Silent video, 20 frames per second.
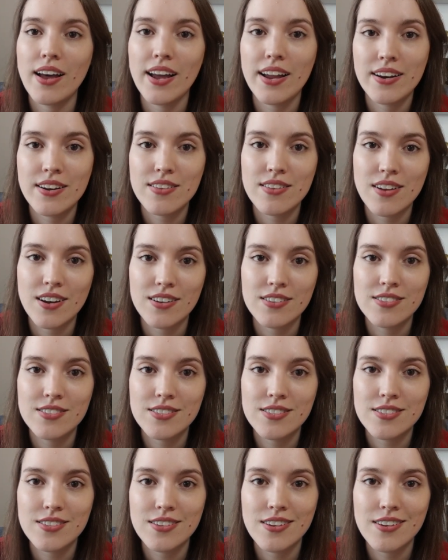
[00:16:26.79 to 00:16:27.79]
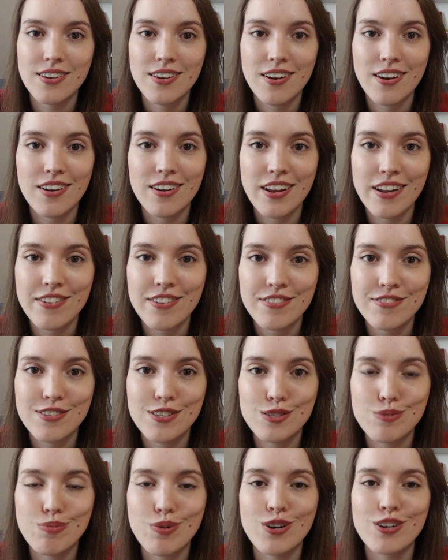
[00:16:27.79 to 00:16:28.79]
any thoughts on any of
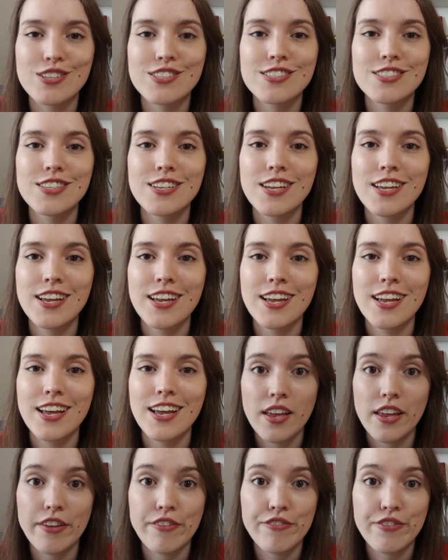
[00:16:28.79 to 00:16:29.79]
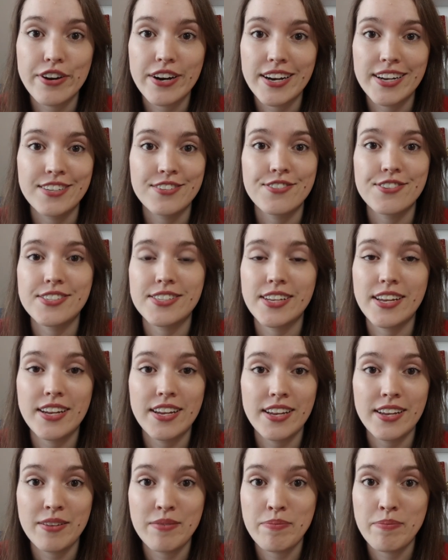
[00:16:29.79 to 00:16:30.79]
these books. If you're
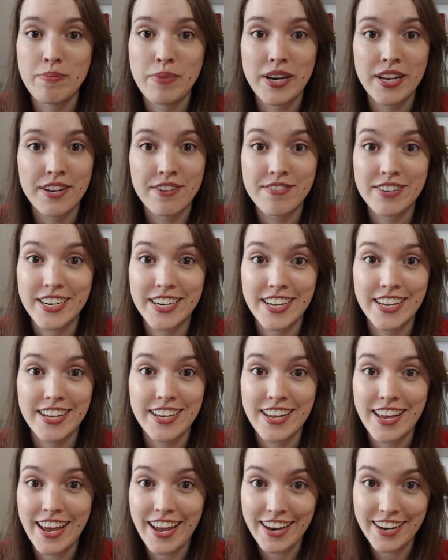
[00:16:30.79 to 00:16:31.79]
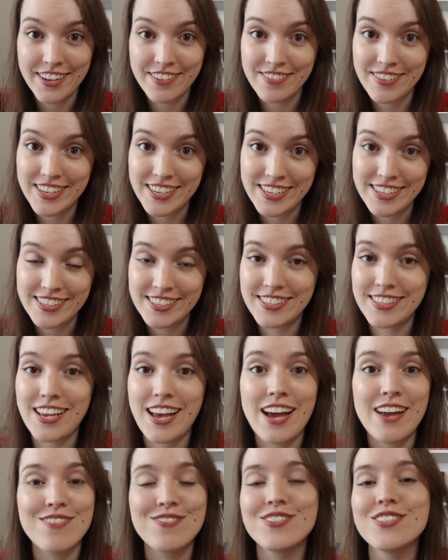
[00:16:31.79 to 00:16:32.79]
interested in buddy reading any of these,
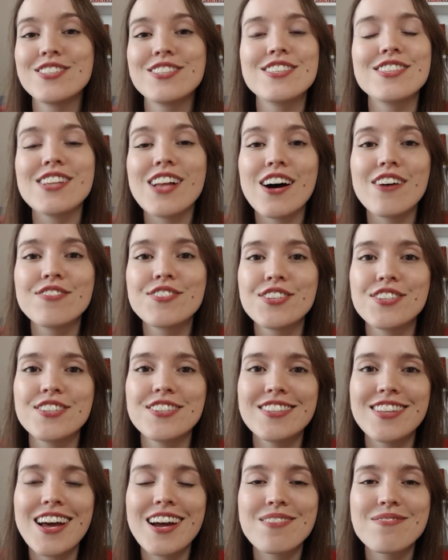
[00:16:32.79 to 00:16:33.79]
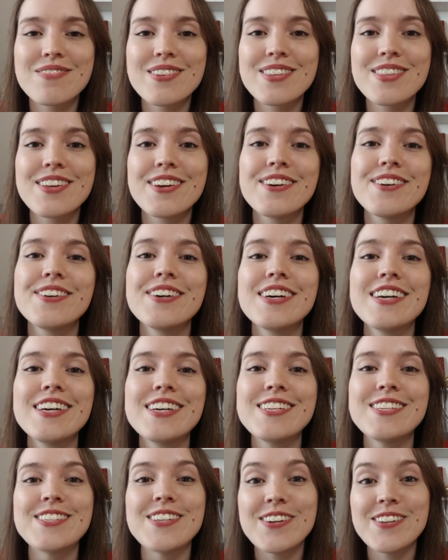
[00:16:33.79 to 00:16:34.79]
I would love to do that with you.
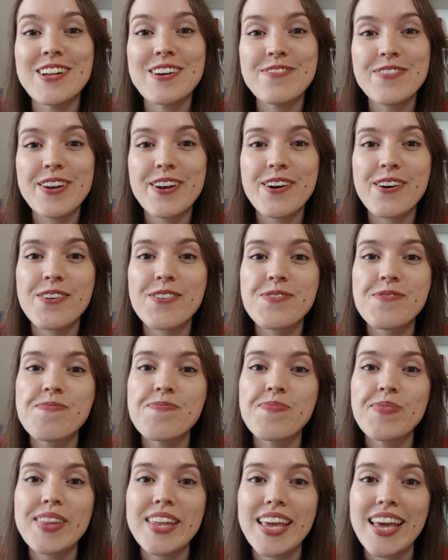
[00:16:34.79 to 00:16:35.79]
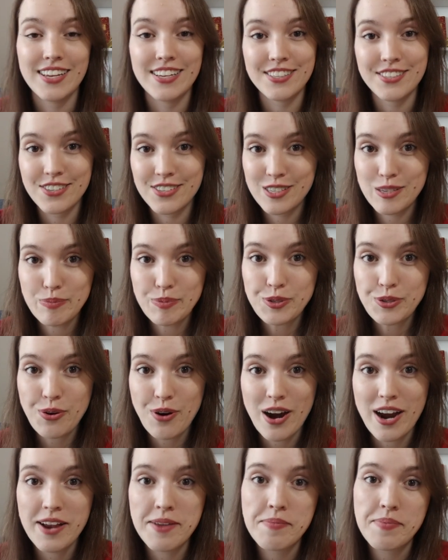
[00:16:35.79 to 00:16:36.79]
So let me know. And do
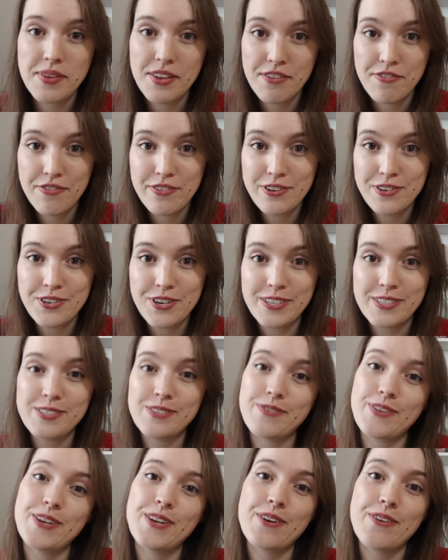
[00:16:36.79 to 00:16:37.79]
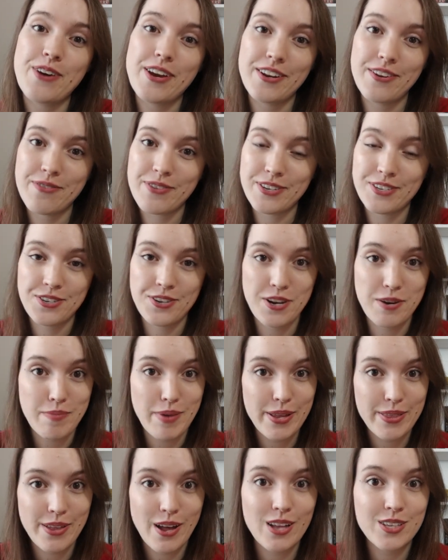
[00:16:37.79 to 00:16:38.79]
subscribe if you enjoyed this video and you want to hear
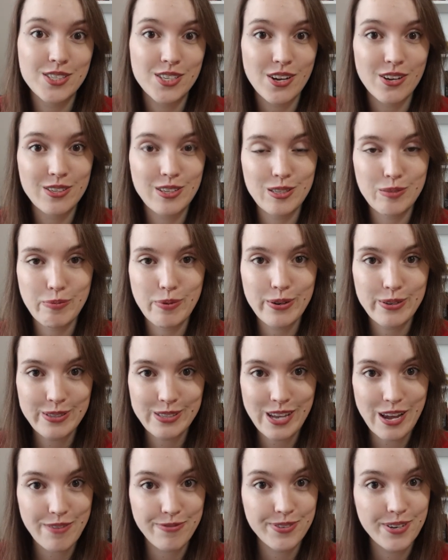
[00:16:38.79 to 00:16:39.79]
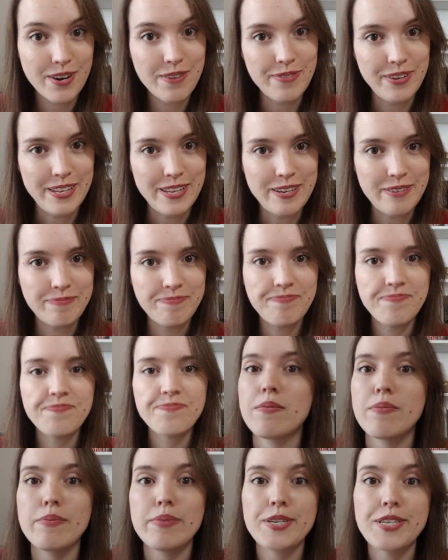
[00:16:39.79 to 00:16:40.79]
my thoughts on these books after I read them.
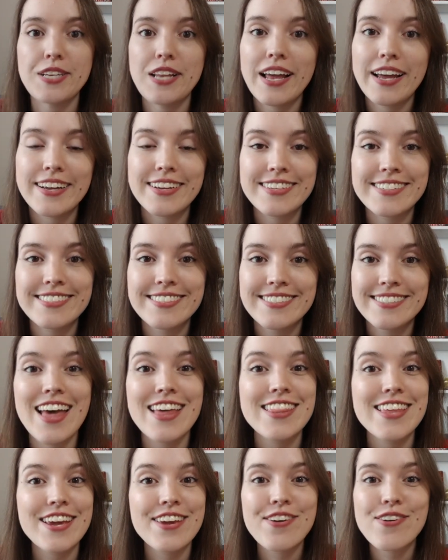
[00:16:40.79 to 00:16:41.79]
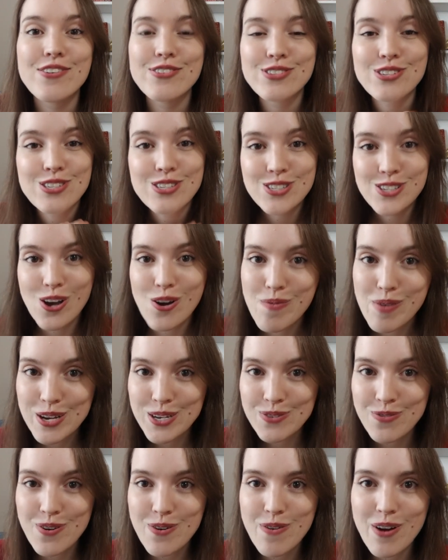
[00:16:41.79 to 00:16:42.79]
And remember to like. And thank you so
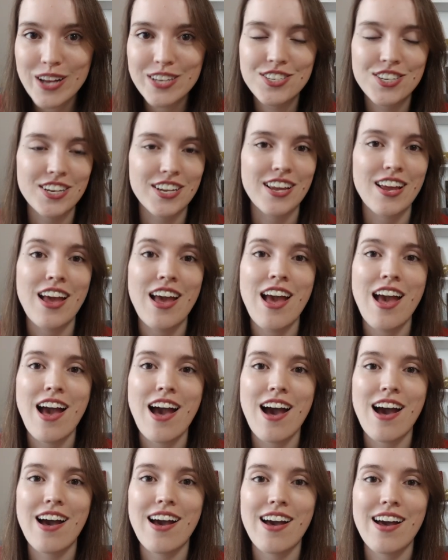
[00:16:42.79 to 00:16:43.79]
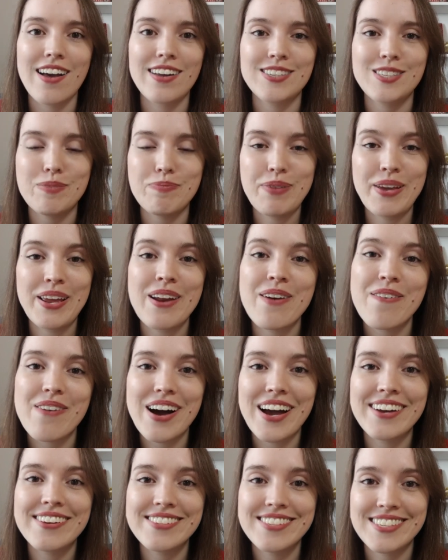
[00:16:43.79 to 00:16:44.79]
much for watching. It's been a
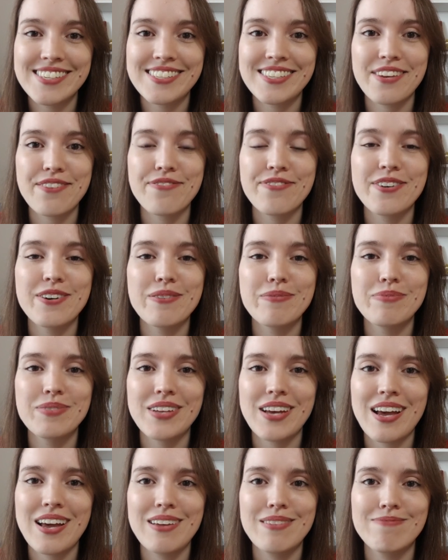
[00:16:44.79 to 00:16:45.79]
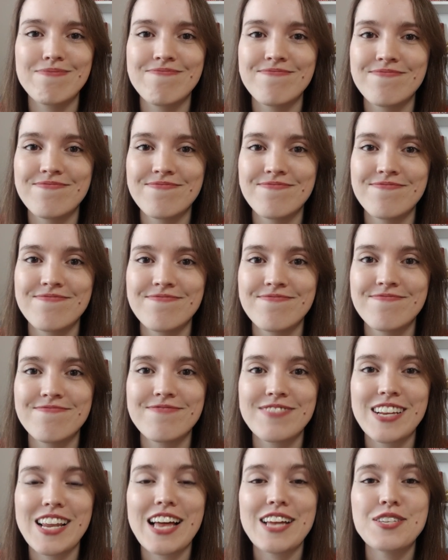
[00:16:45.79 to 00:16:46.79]
while since I filmed. I'm
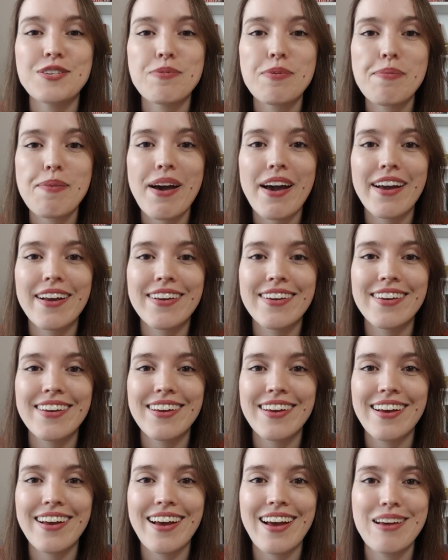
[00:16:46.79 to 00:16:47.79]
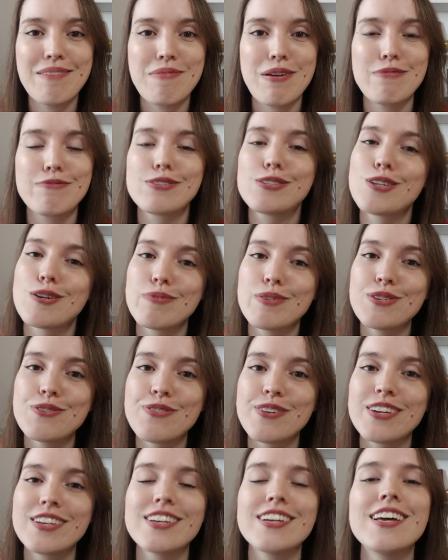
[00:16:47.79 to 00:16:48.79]
glad to be back. I'm having so much
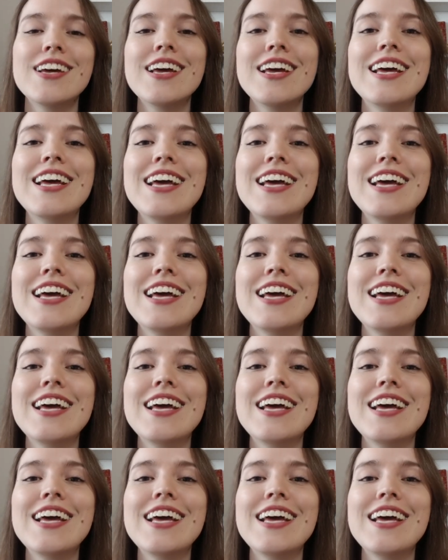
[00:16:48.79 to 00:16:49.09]
fun.